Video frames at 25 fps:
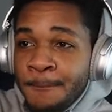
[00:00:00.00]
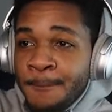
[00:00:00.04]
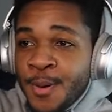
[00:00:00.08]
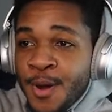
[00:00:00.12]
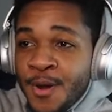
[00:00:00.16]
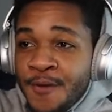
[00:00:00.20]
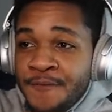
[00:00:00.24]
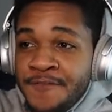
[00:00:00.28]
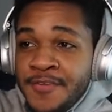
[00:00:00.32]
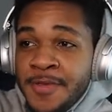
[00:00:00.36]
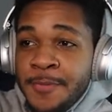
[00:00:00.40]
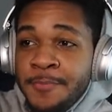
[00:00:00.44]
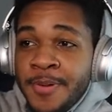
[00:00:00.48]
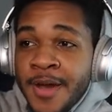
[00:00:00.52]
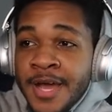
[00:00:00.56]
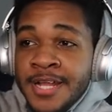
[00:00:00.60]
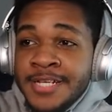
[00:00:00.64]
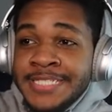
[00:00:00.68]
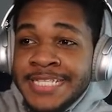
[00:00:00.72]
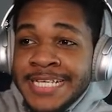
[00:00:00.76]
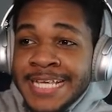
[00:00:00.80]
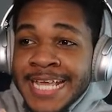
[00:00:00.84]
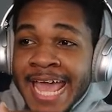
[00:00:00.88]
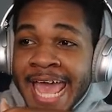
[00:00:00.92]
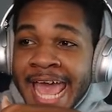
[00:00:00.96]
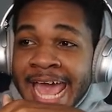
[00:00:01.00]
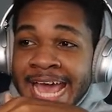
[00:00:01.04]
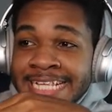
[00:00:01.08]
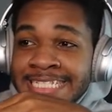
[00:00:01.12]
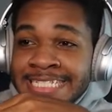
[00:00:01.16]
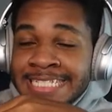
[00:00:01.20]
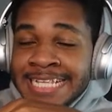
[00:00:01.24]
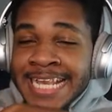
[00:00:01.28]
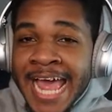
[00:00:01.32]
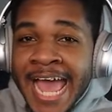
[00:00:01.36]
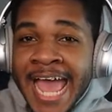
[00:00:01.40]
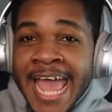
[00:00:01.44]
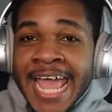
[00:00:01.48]
Murphy Bunting has
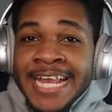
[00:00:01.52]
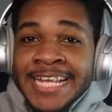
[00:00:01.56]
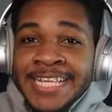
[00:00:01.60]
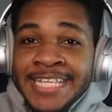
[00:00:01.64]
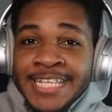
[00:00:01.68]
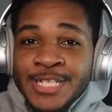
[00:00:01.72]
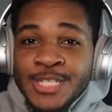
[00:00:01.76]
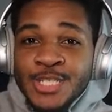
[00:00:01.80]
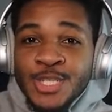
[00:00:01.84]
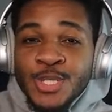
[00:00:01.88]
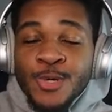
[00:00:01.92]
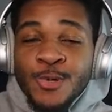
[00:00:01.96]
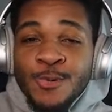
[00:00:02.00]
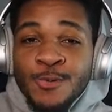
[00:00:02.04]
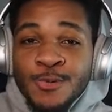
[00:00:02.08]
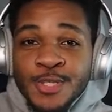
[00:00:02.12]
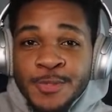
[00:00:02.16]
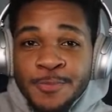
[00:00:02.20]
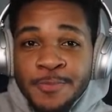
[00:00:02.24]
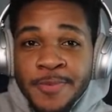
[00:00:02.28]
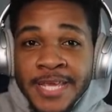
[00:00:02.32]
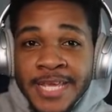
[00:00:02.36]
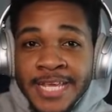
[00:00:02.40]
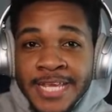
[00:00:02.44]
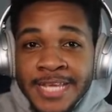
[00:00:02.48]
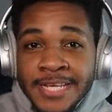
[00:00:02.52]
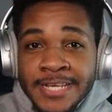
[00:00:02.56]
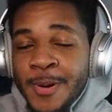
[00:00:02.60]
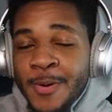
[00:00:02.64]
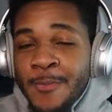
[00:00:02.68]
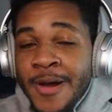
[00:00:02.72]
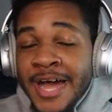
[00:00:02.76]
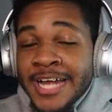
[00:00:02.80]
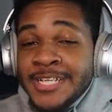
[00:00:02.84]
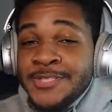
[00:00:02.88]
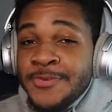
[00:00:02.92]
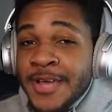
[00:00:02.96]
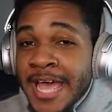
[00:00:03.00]
92 speed. But
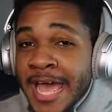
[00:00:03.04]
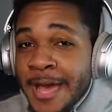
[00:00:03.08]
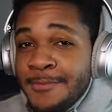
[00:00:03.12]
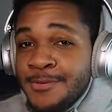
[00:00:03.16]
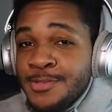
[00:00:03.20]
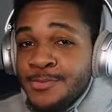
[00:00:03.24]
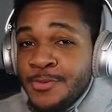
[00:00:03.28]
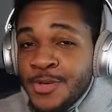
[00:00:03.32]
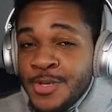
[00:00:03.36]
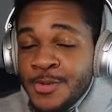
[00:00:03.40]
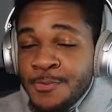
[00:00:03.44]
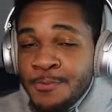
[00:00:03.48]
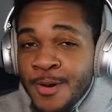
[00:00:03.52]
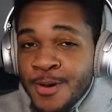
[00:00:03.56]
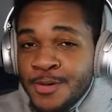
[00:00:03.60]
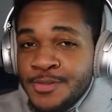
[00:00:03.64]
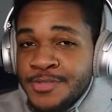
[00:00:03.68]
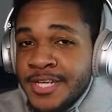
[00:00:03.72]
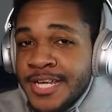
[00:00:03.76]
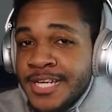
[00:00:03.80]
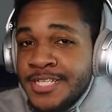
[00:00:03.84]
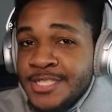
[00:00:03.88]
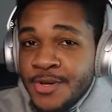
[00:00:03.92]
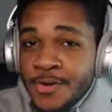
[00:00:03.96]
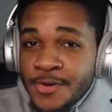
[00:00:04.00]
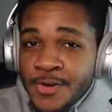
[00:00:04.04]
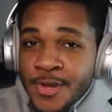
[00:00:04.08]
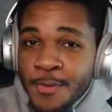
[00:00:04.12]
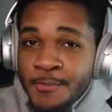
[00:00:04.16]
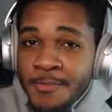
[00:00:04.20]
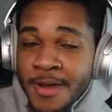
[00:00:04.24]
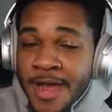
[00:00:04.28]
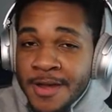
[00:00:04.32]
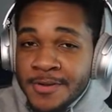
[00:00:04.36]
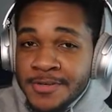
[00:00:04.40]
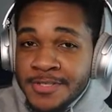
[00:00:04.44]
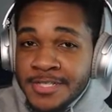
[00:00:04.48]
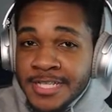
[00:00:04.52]
watch what happens when you motion Antonio
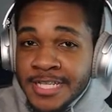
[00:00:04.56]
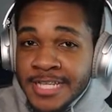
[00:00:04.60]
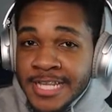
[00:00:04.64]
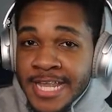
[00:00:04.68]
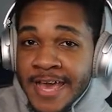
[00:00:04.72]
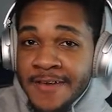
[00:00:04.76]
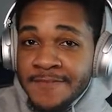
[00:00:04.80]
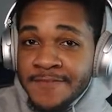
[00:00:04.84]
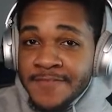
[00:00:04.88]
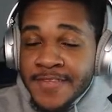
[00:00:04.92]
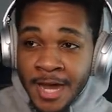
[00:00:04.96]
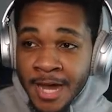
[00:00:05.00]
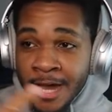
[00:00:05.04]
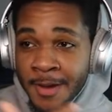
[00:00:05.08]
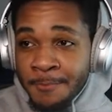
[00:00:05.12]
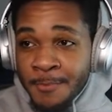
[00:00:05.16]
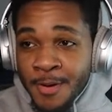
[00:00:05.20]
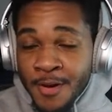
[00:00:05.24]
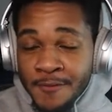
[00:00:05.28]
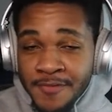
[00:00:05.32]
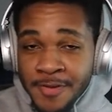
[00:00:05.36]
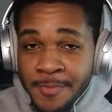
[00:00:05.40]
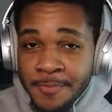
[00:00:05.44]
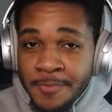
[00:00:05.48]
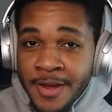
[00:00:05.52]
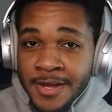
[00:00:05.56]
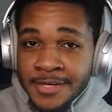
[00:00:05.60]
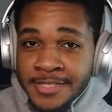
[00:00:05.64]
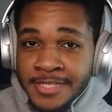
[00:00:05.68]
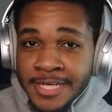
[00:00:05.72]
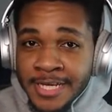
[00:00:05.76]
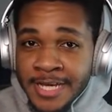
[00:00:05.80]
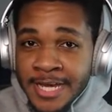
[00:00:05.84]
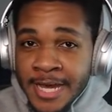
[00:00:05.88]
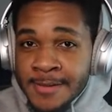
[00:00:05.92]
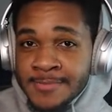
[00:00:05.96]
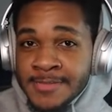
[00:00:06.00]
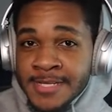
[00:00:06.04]
Brown to the left. Murphy
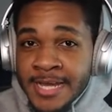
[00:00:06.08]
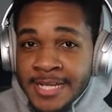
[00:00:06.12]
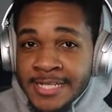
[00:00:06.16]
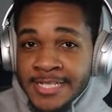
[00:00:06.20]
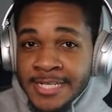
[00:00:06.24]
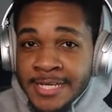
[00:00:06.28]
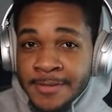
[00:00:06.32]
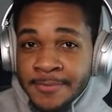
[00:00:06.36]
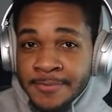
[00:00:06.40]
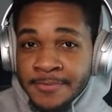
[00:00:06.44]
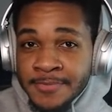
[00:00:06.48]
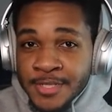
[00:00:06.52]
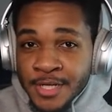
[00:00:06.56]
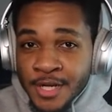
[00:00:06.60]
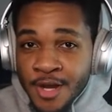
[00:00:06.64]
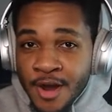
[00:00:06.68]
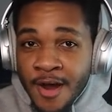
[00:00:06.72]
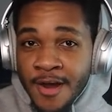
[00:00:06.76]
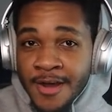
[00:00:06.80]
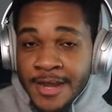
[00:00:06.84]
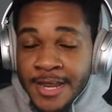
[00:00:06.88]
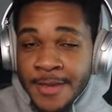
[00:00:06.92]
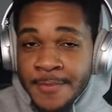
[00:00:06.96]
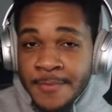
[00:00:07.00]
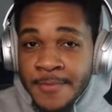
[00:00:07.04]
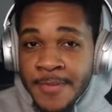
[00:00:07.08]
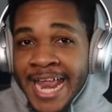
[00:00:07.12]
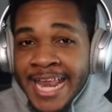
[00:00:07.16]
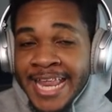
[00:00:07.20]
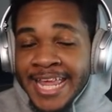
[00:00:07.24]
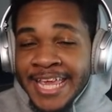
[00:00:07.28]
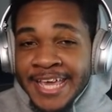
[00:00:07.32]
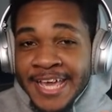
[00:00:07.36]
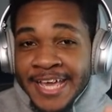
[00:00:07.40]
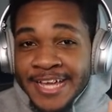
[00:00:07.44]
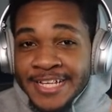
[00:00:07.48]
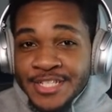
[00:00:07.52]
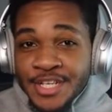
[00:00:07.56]
Bunting comes onto him to guard him and
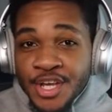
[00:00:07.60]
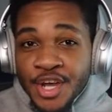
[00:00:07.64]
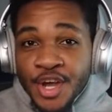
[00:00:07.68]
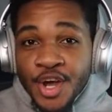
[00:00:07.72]
he gets